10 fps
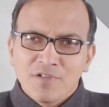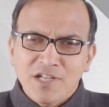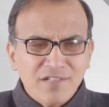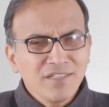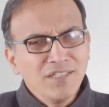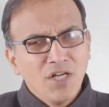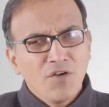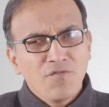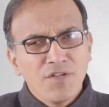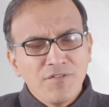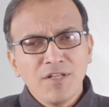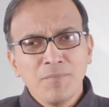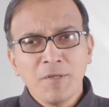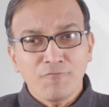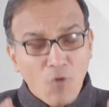Rather, we will
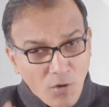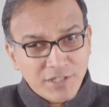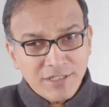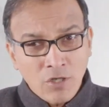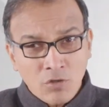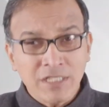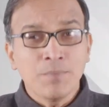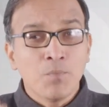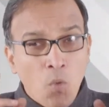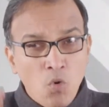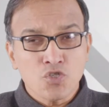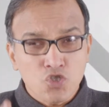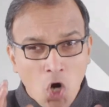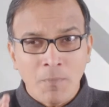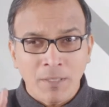be focusing on the
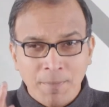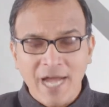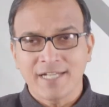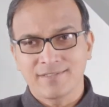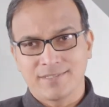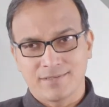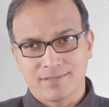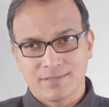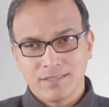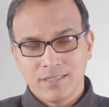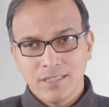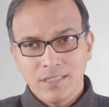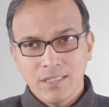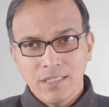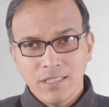most common practices
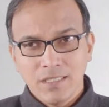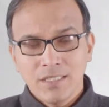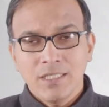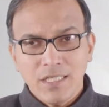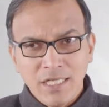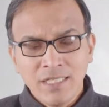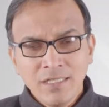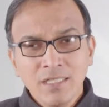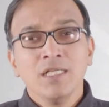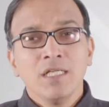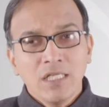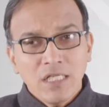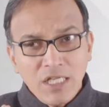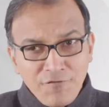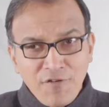in
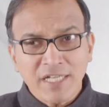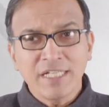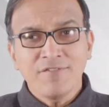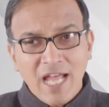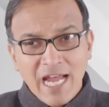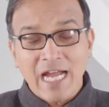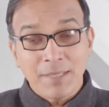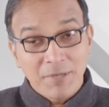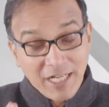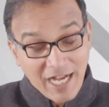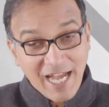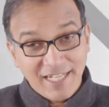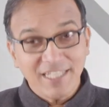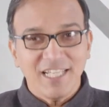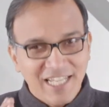effective academic
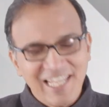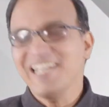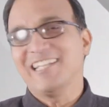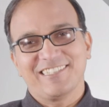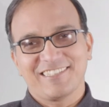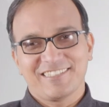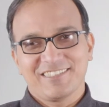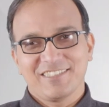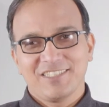writing in English.